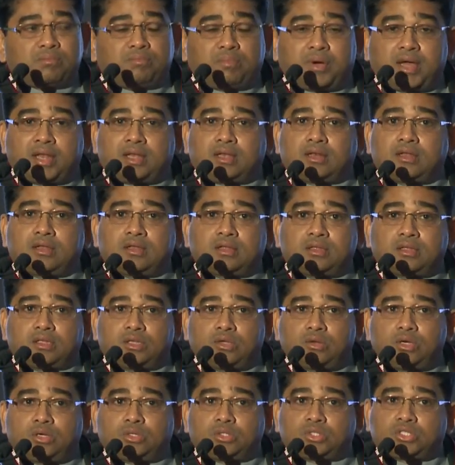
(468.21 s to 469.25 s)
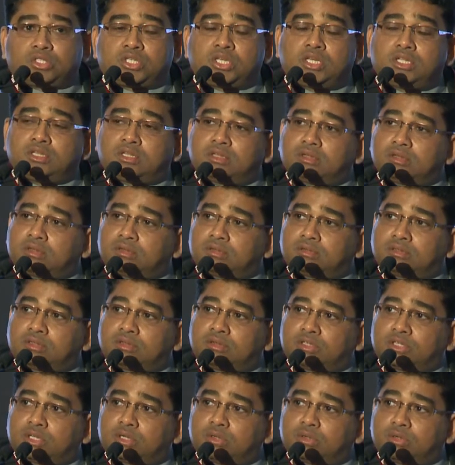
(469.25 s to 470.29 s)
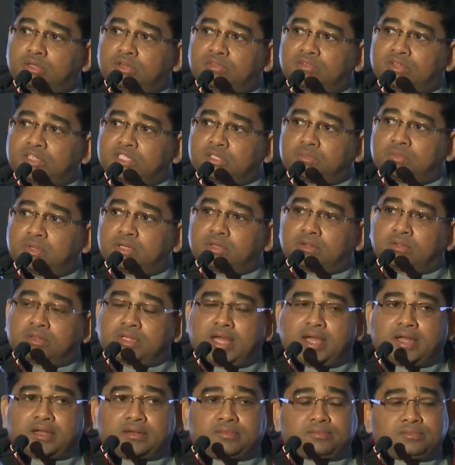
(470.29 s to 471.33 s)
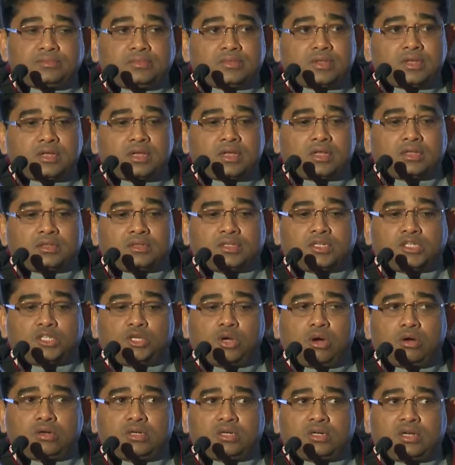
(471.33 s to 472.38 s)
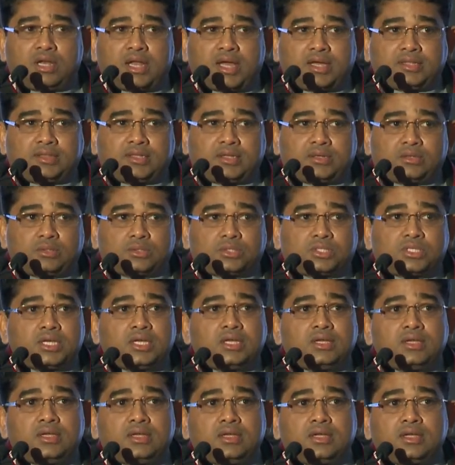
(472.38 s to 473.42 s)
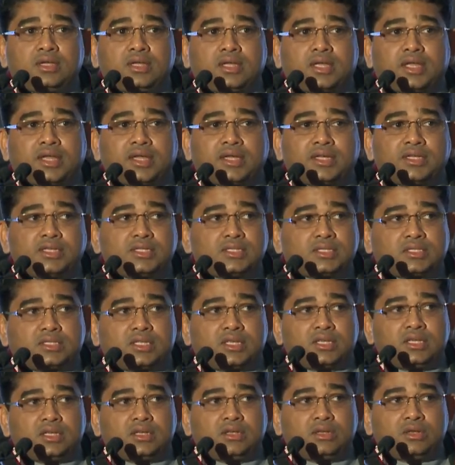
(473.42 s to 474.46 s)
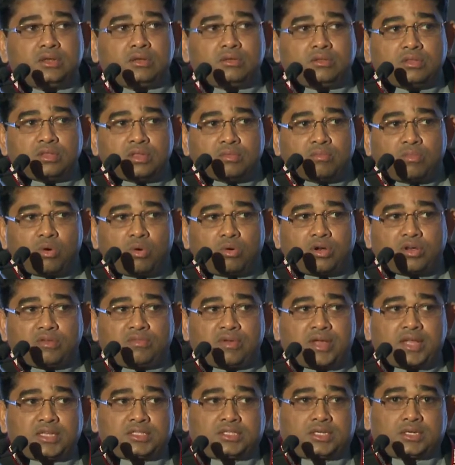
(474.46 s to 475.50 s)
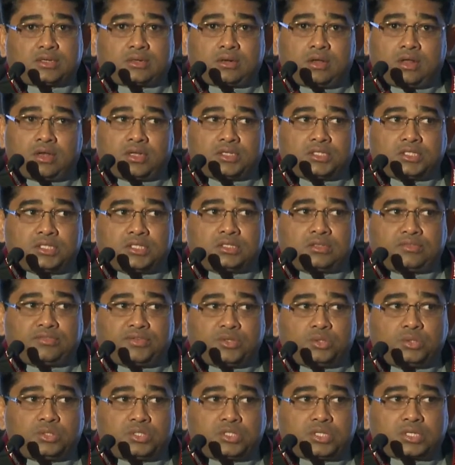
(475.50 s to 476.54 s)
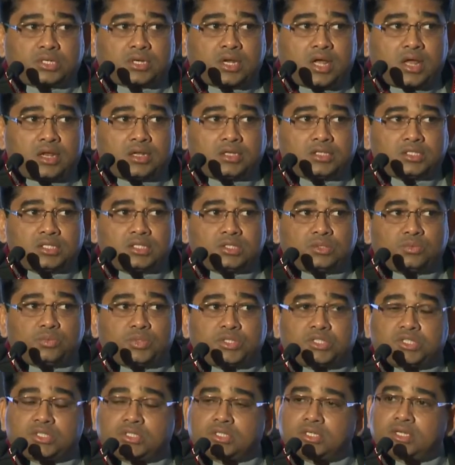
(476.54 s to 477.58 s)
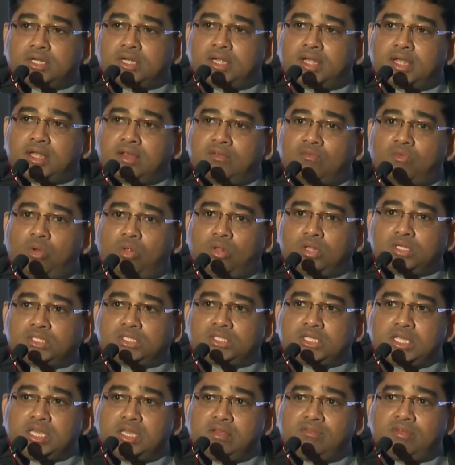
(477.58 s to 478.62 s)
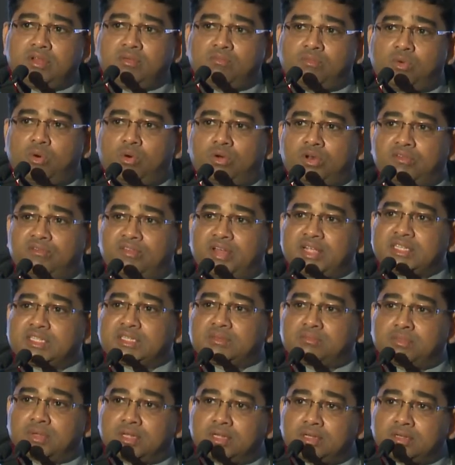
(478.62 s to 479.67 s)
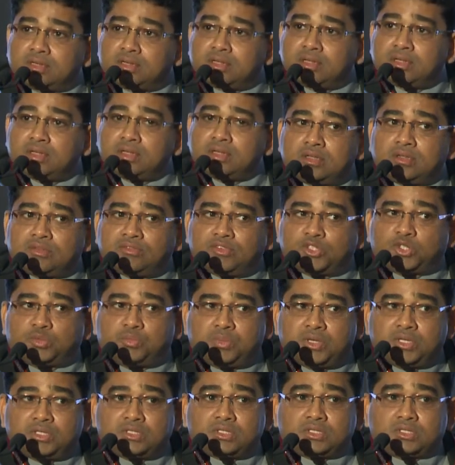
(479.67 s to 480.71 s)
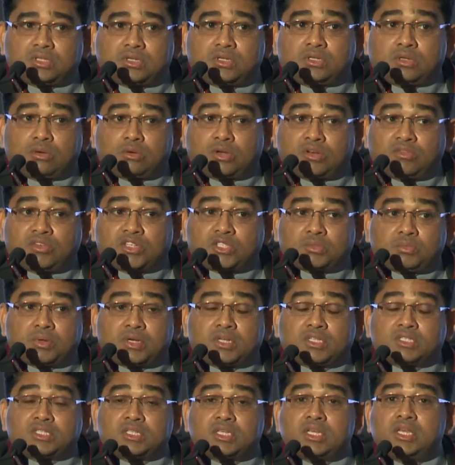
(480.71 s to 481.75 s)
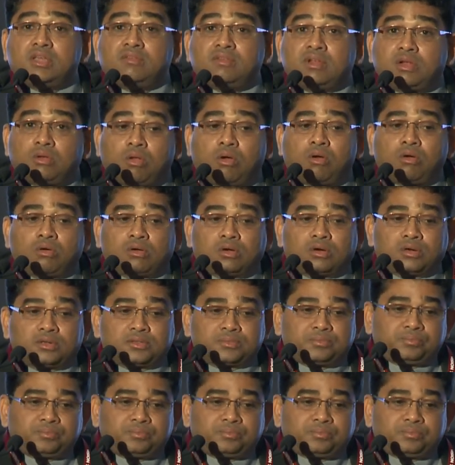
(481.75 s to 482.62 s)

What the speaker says: But you need to see the return on investment on that. The dotted line that you see is the more advanced technologies, the future technologies, which involves even more investment, which means the return on investment is even longer.